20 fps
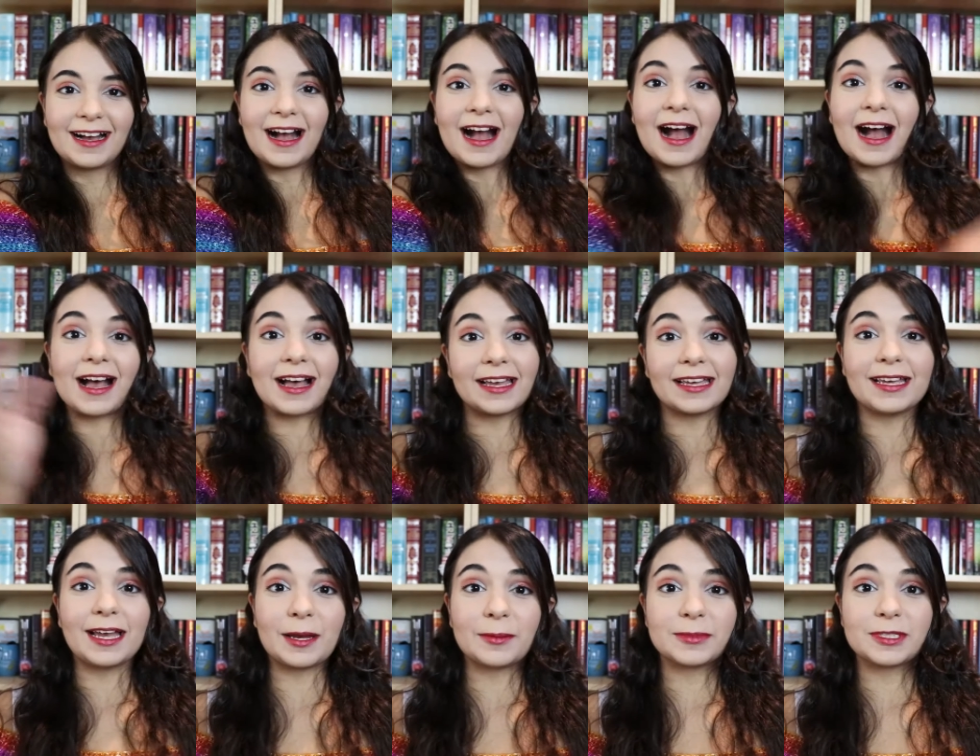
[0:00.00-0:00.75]

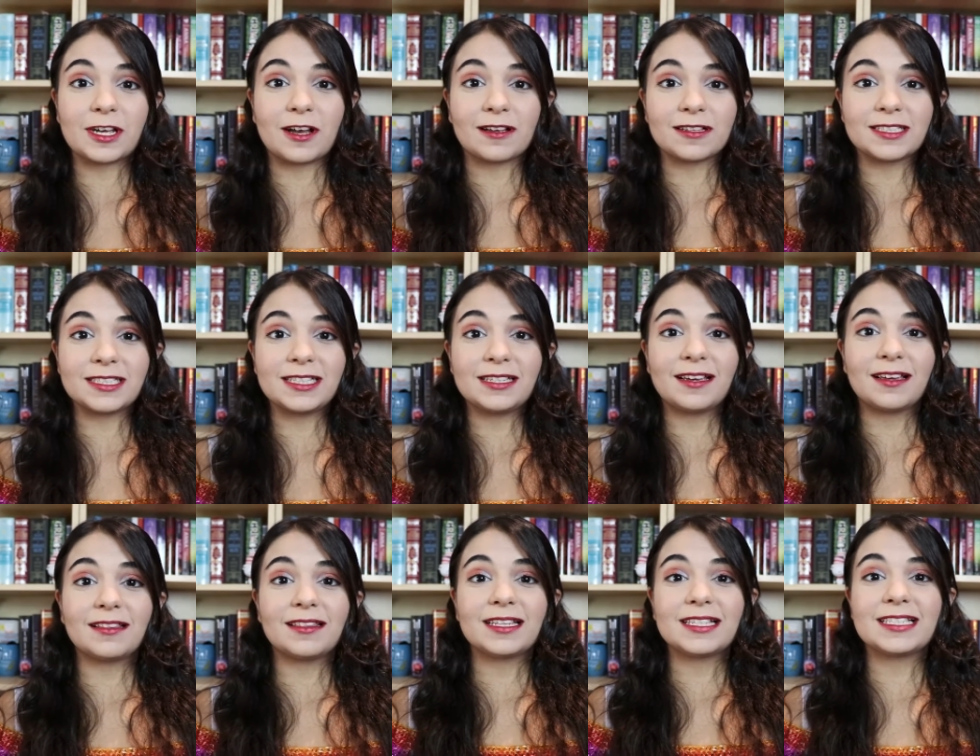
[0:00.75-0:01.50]
Hi, I'm Tati,
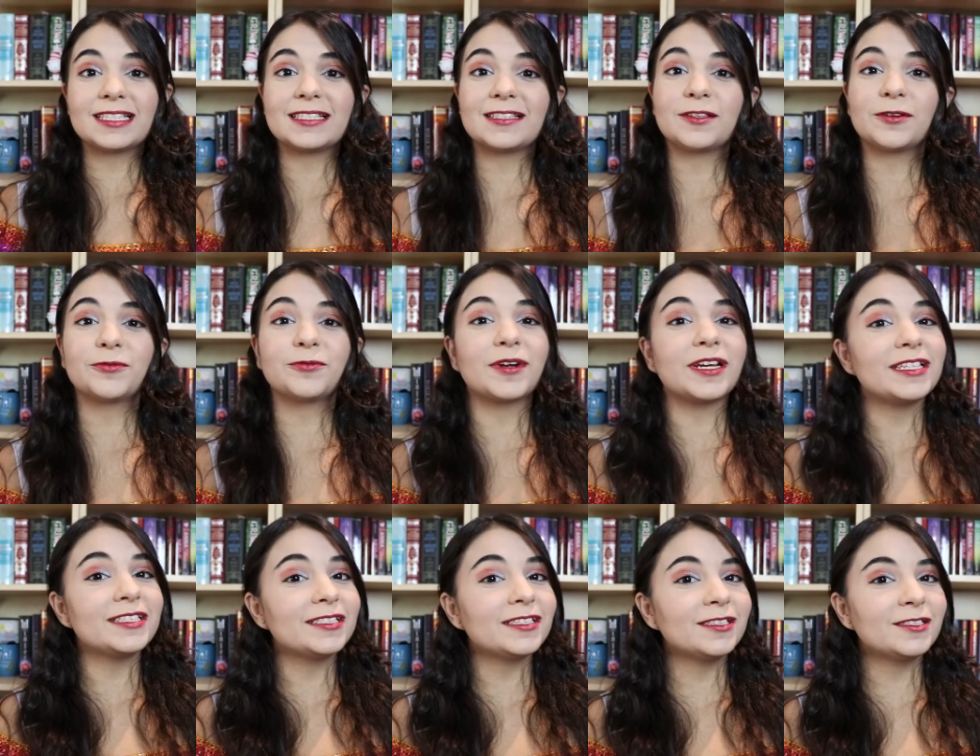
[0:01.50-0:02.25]
and this is the
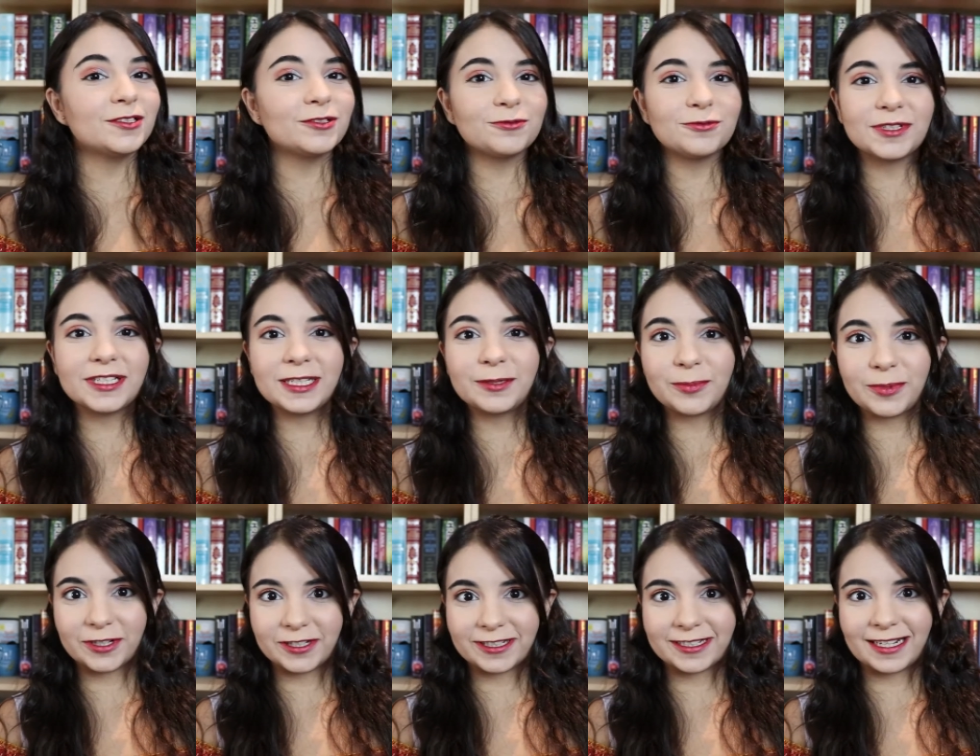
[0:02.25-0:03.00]
Racing to Read book